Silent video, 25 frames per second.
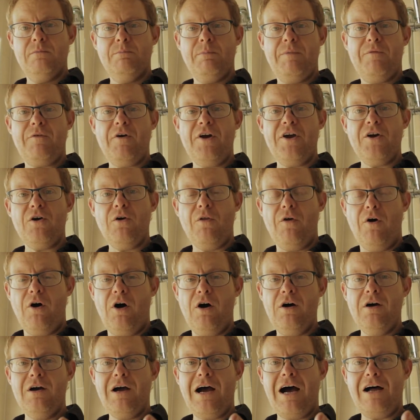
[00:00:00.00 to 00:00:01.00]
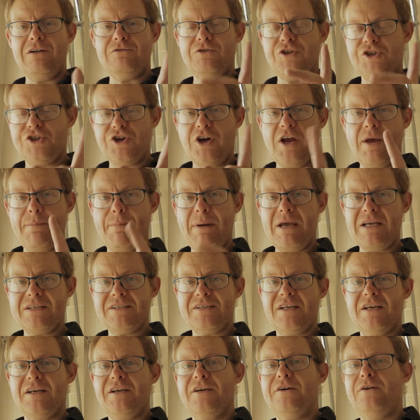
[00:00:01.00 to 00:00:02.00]
Before you go though, I'll just show you bits
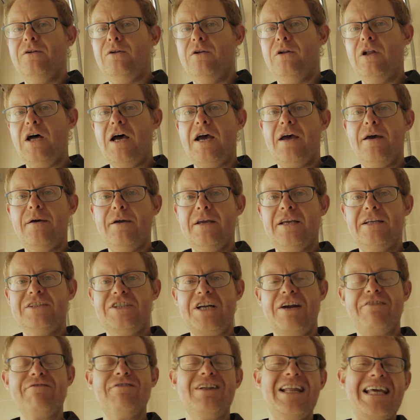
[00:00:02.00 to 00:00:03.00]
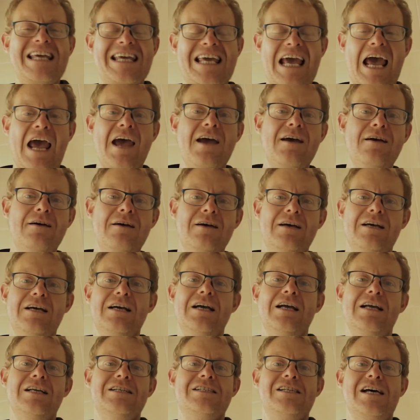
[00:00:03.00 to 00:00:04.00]
that you'll generally get
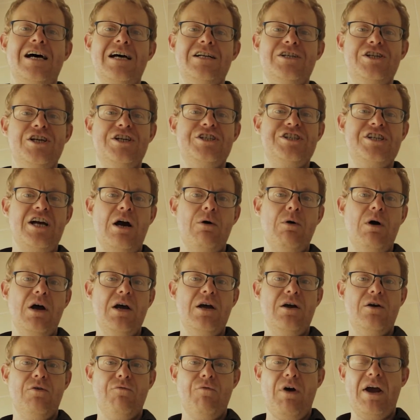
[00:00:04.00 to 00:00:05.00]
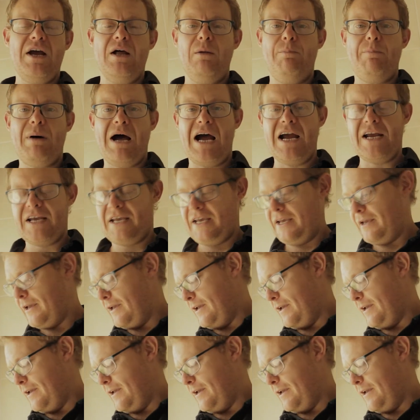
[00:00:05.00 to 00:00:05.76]
inside your shower rail pack.